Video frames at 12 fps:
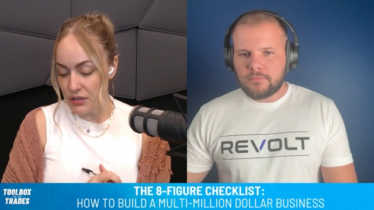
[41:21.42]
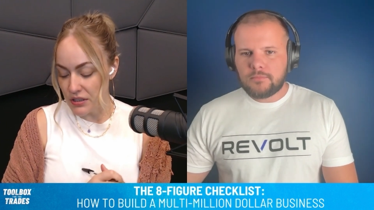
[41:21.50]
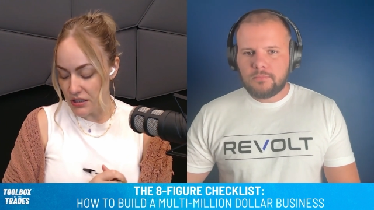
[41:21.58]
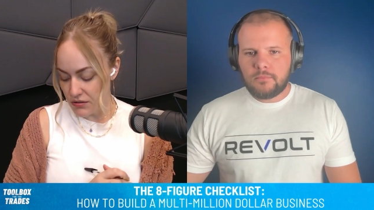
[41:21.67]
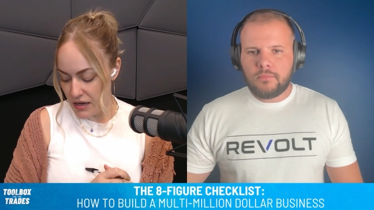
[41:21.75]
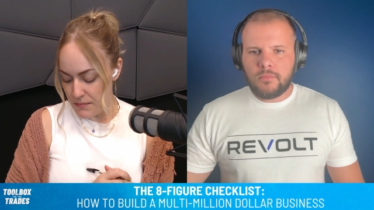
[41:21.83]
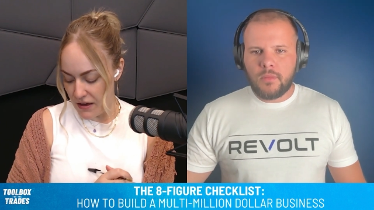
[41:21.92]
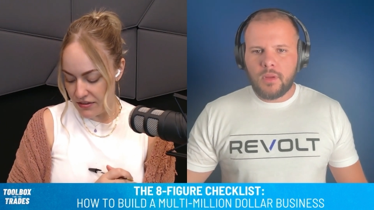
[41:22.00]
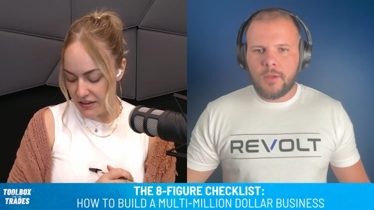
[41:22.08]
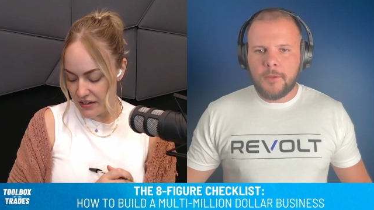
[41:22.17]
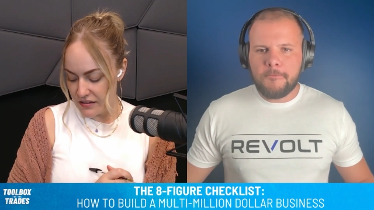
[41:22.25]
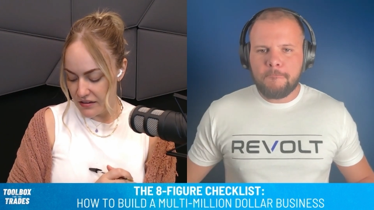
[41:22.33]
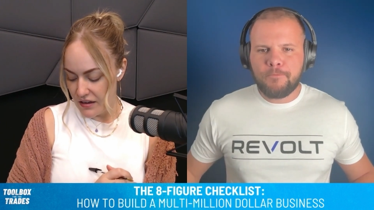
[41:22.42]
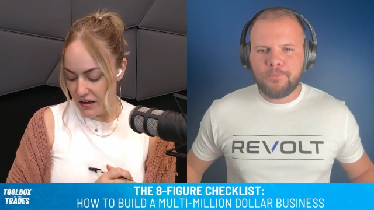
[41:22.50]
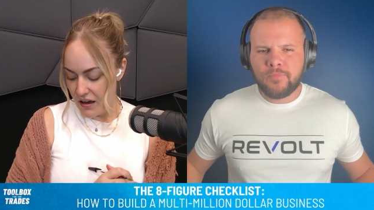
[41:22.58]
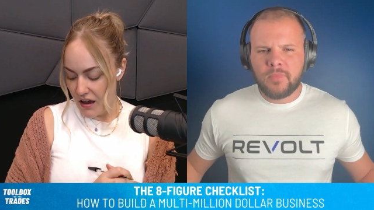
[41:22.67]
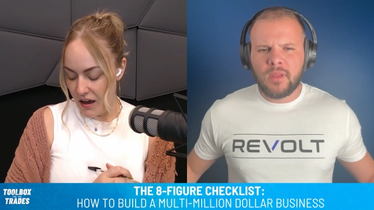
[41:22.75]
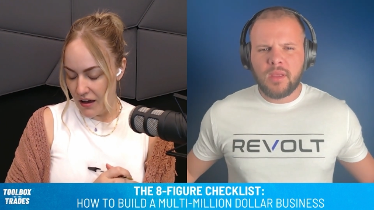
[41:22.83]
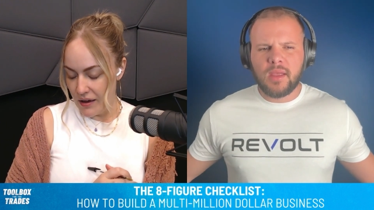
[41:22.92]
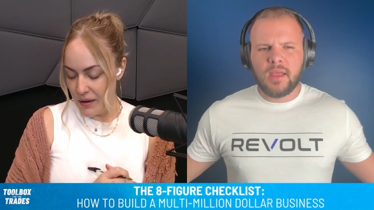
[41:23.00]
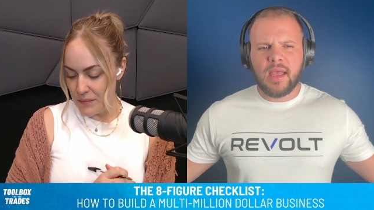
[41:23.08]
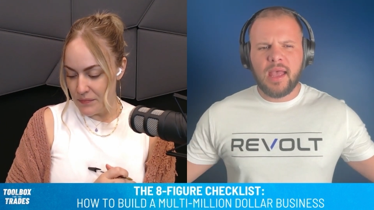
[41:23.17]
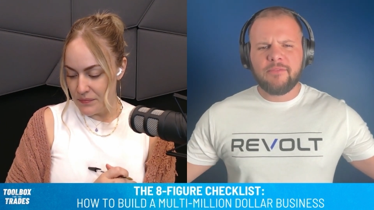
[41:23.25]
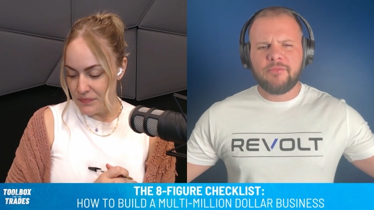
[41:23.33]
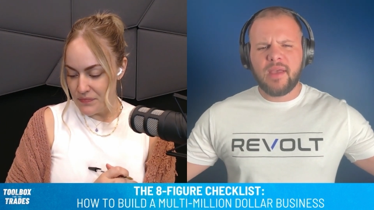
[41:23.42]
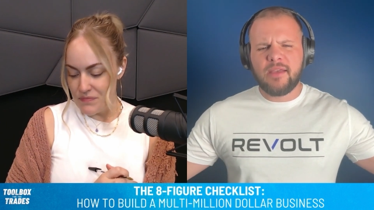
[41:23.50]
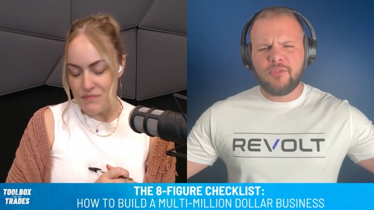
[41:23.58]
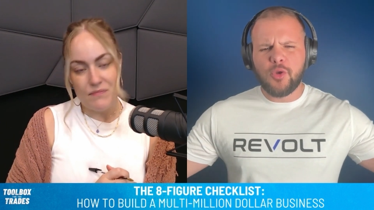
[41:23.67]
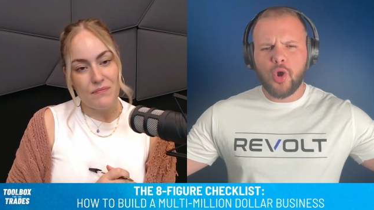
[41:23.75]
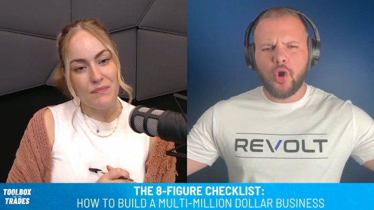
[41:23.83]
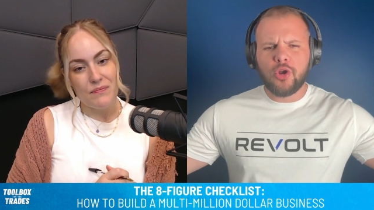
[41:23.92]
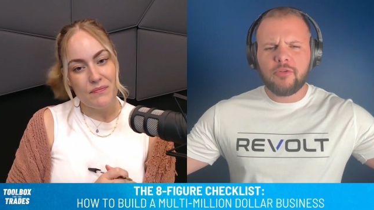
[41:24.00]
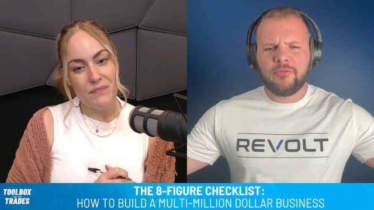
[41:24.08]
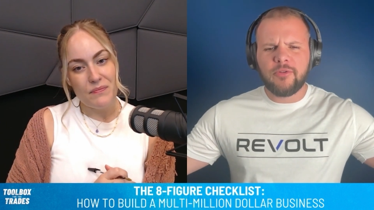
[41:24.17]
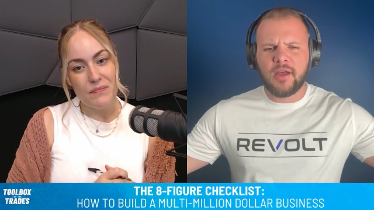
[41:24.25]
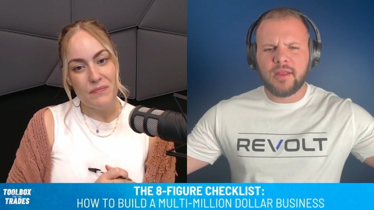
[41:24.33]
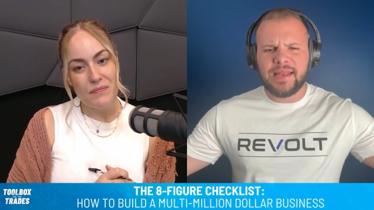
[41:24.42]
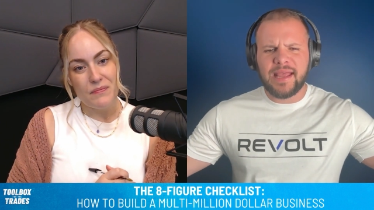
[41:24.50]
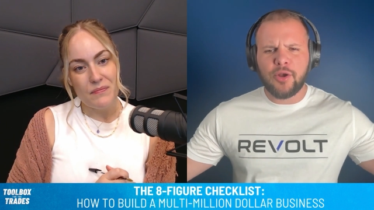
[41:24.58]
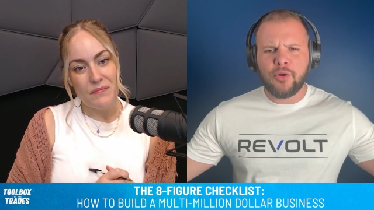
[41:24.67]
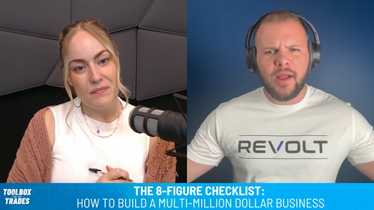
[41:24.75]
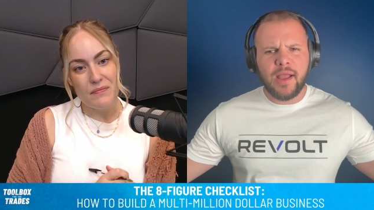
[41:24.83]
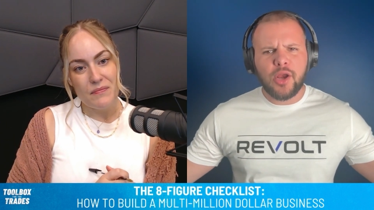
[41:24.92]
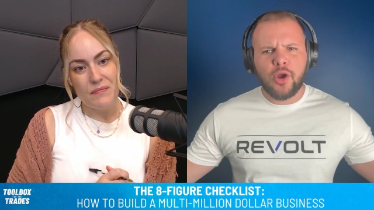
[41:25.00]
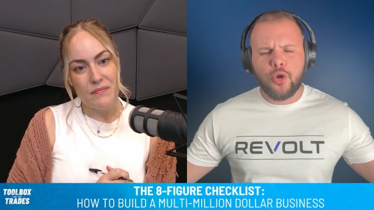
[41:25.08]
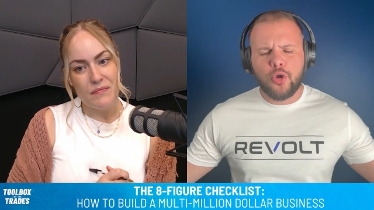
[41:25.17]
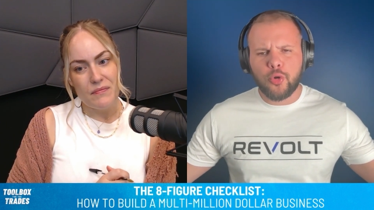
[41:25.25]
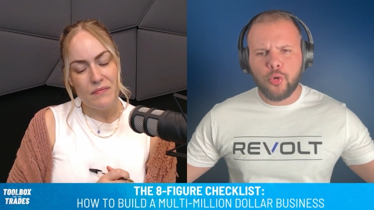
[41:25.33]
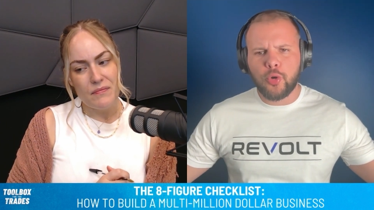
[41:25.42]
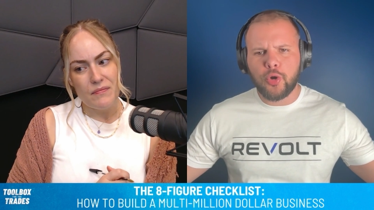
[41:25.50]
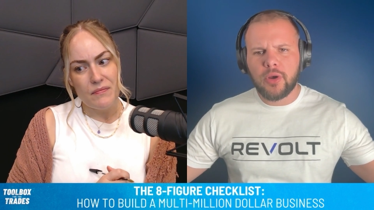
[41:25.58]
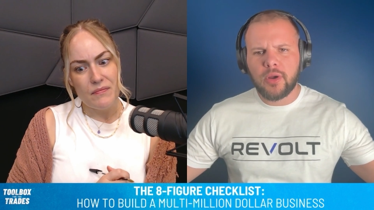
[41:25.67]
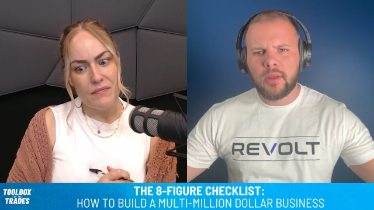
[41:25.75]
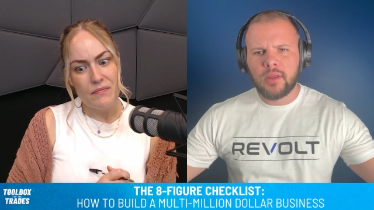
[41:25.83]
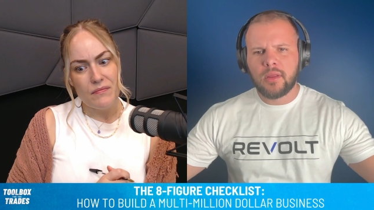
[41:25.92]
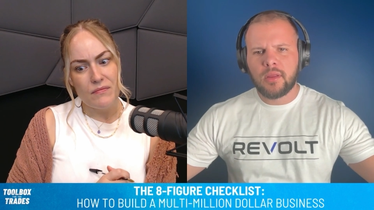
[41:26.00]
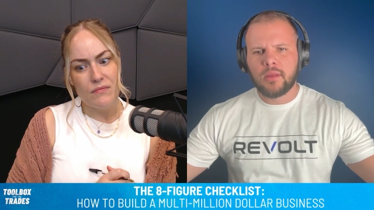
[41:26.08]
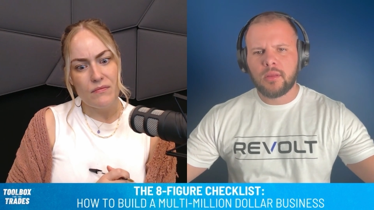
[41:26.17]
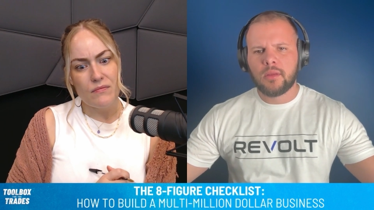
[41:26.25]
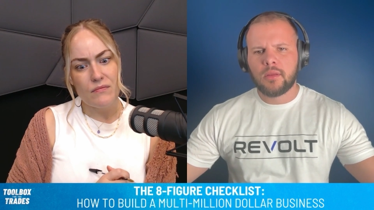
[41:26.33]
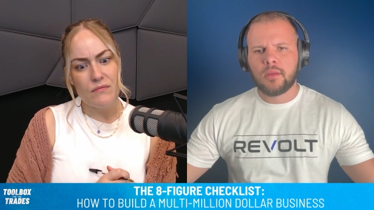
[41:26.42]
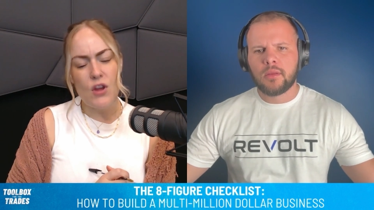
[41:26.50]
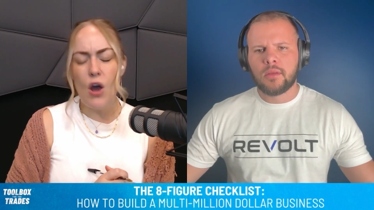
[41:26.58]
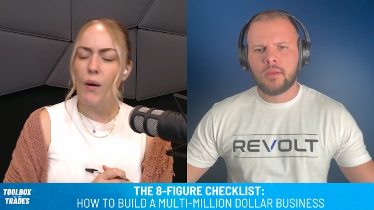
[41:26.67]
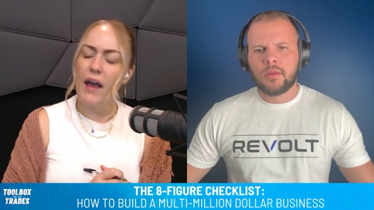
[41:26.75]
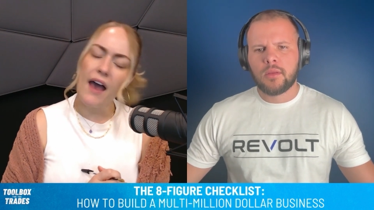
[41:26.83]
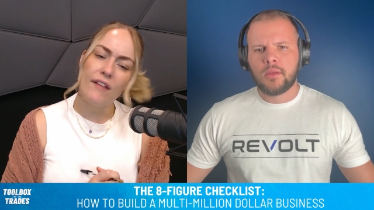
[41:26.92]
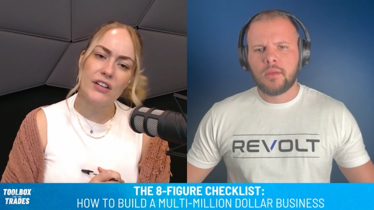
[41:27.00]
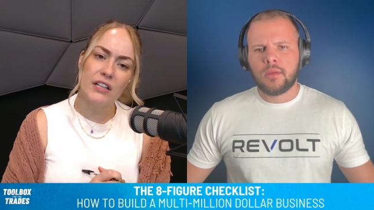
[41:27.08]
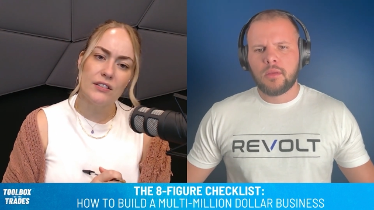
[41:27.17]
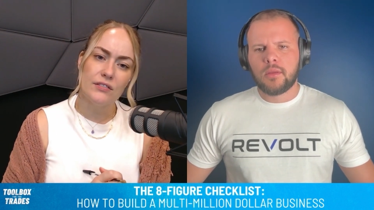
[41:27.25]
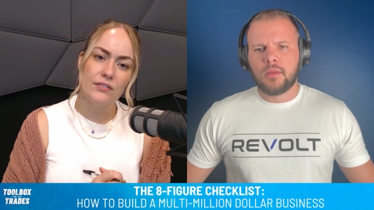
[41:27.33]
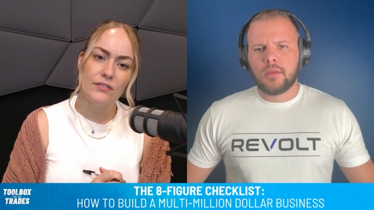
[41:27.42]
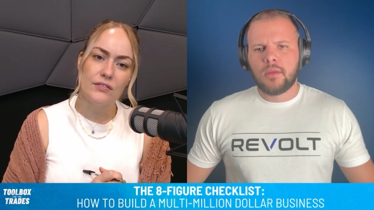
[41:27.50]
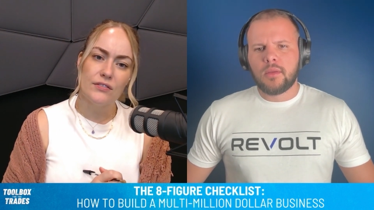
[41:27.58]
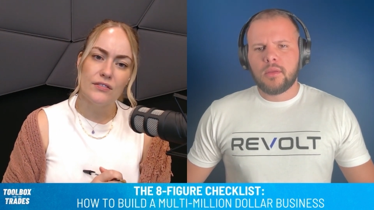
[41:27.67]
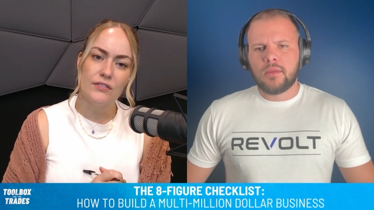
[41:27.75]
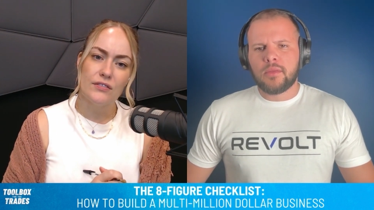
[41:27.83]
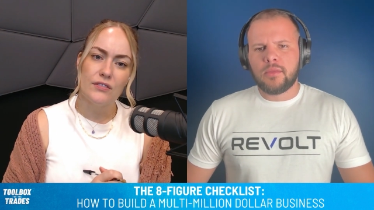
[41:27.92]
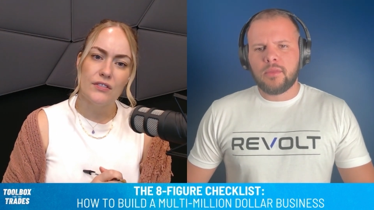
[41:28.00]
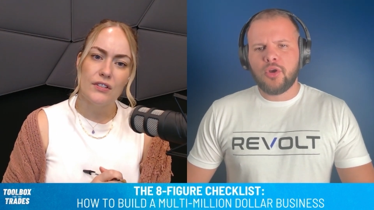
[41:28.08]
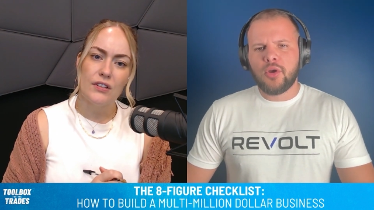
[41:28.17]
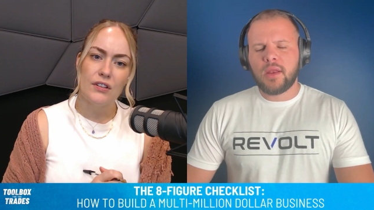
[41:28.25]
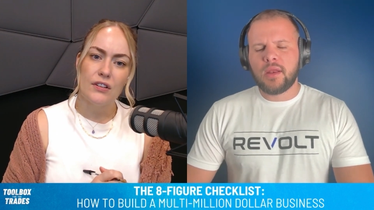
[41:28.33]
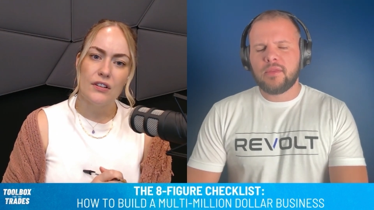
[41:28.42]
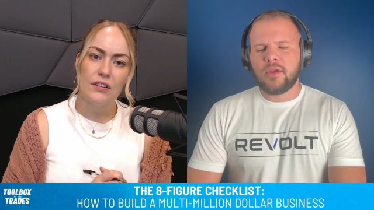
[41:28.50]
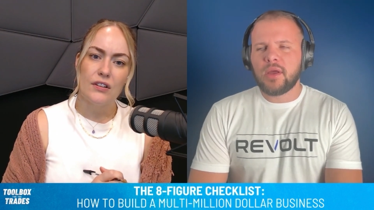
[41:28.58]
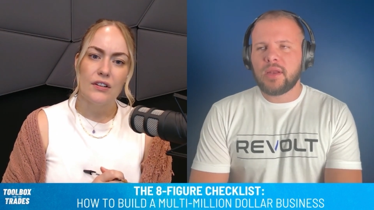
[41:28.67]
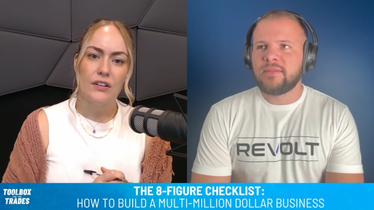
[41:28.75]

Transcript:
Speaker 1: really great method.
Speaker 2: Um, have, have you heard of uh, Dan Wright Recruiter?
Speaker 1: No, I haven't.
Speaker 2: They're out of they're out